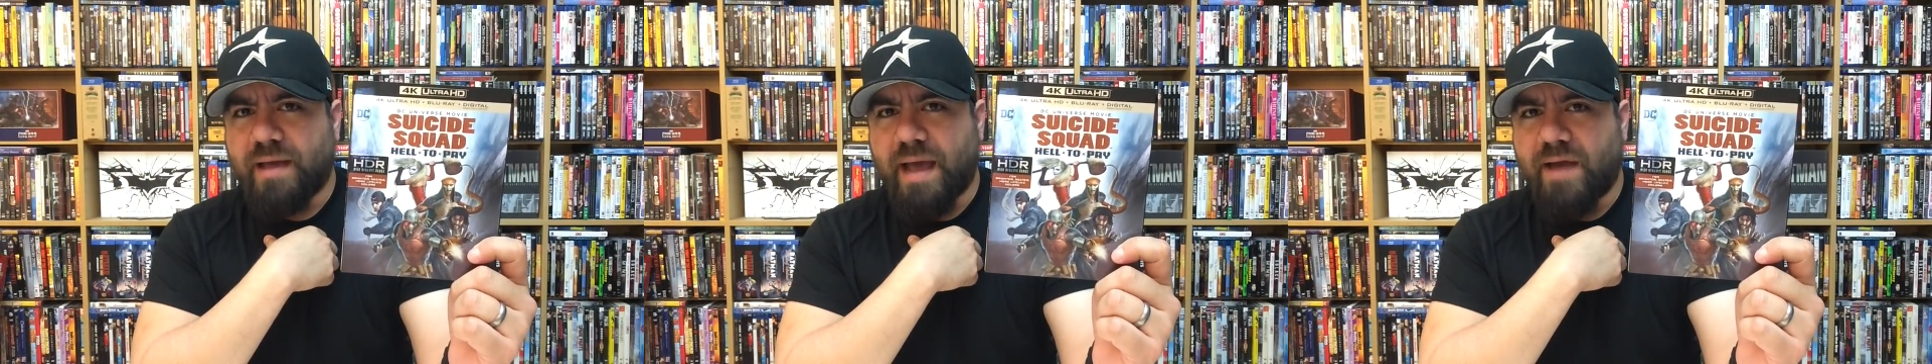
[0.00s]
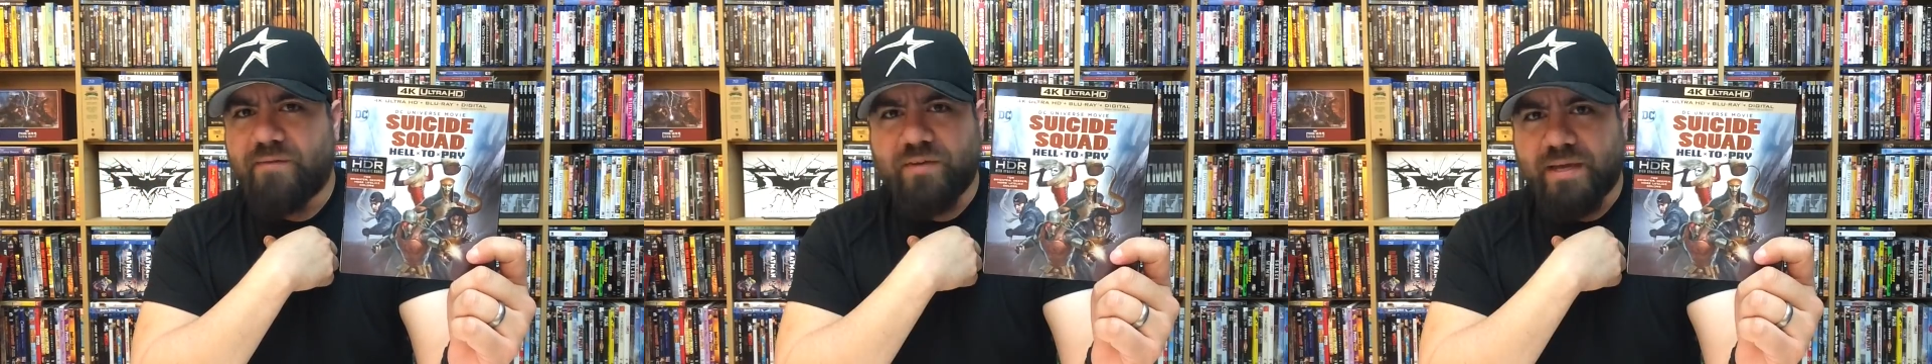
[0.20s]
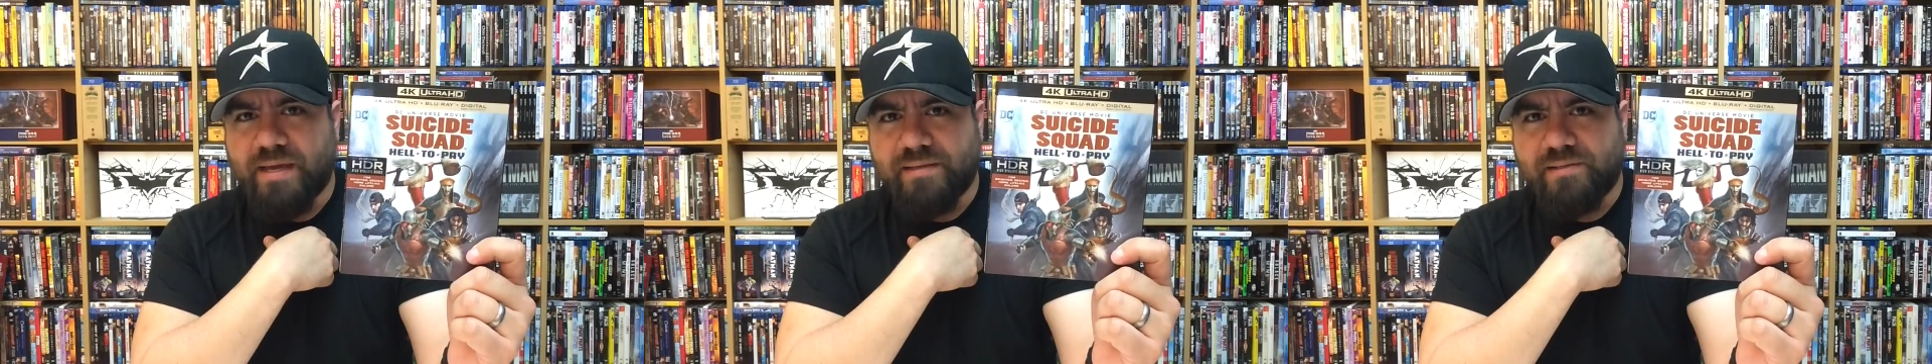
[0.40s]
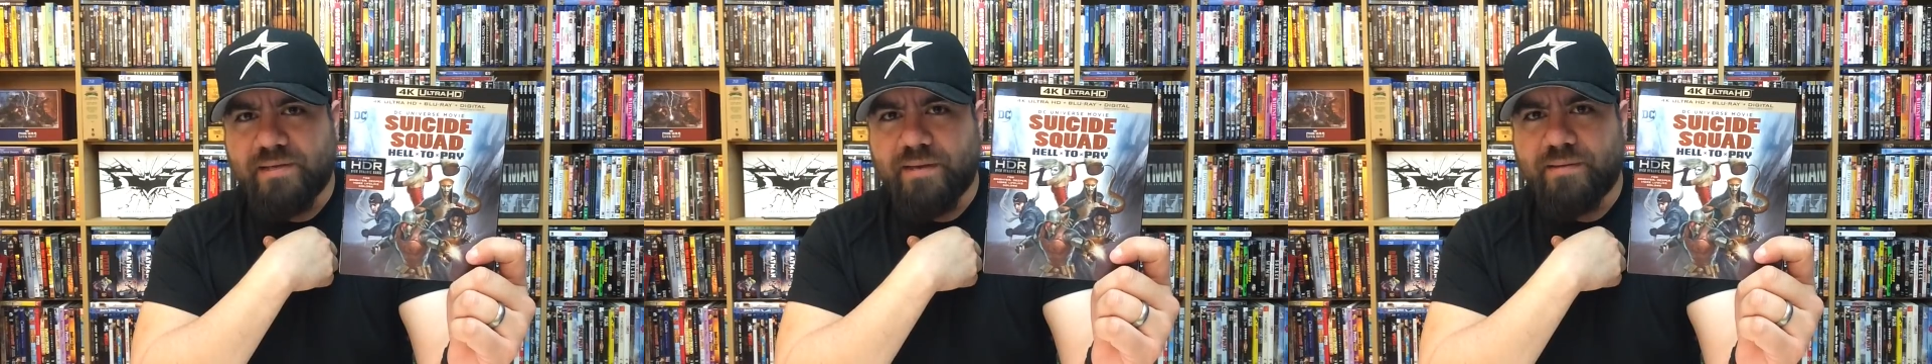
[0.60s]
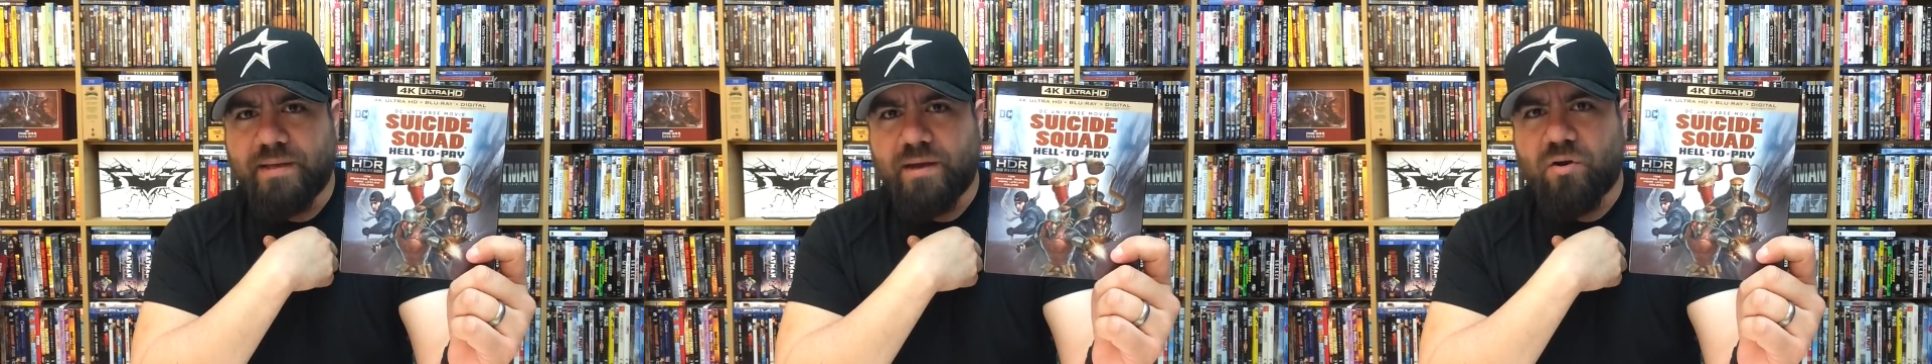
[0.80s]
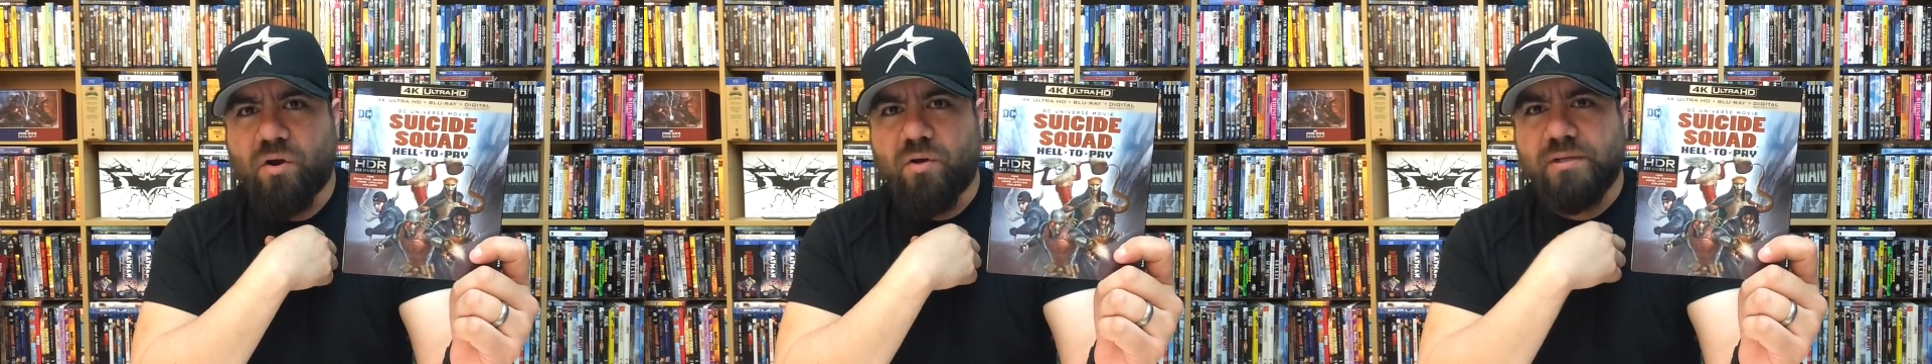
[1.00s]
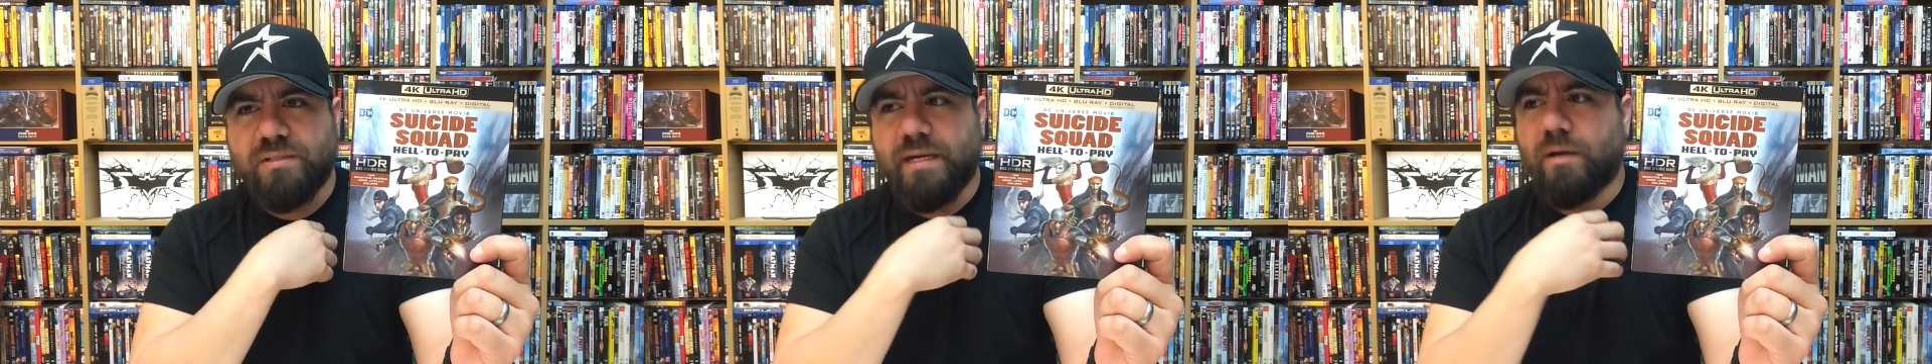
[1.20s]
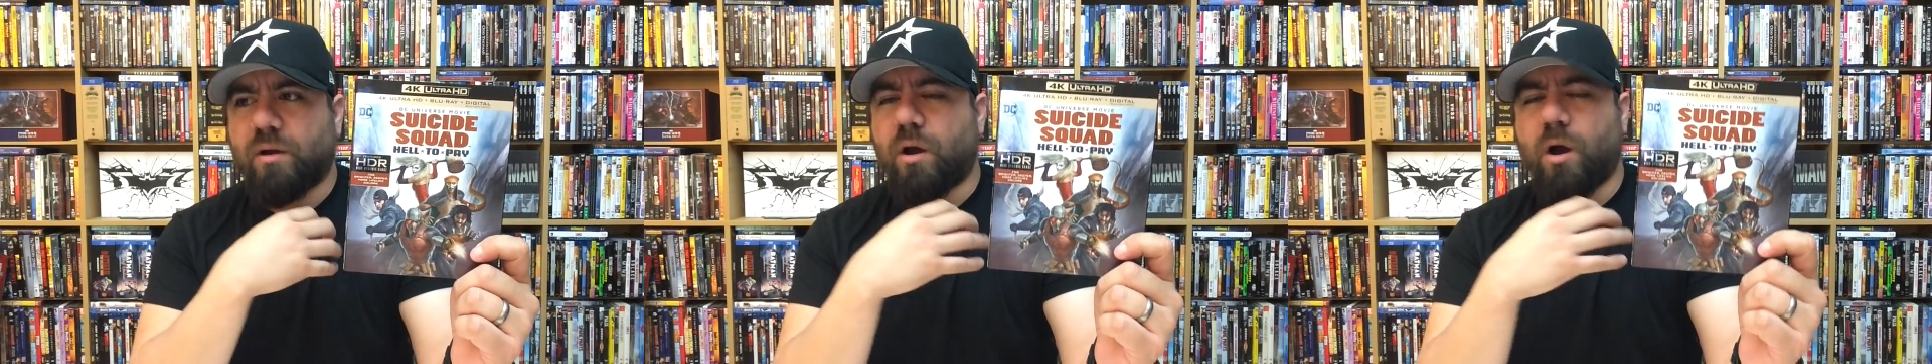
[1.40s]
advocates that, that are always
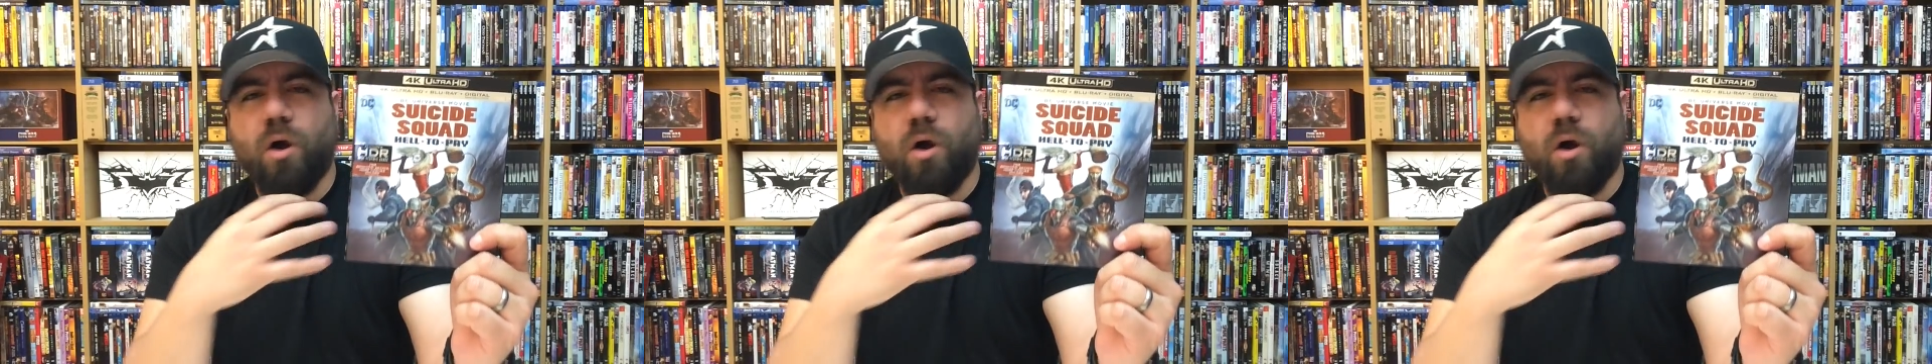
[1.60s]
like,